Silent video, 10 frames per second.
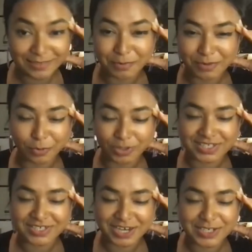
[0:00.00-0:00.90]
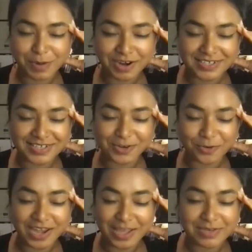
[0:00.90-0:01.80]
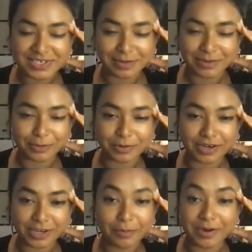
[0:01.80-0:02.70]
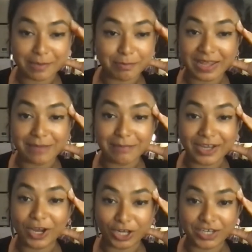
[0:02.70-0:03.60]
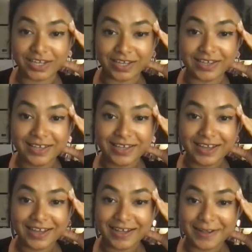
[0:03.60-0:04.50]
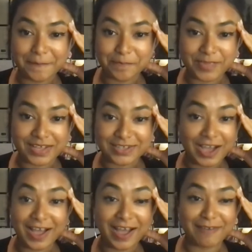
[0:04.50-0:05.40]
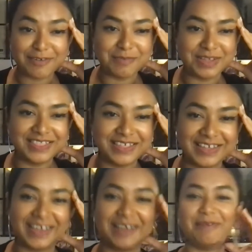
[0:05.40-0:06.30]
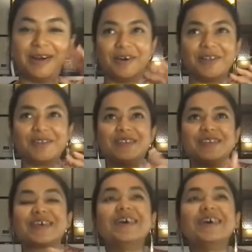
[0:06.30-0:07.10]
but what the strange part is that no name is coming to me right now, but I blame my holiday, as I haven't been thinking about all of this.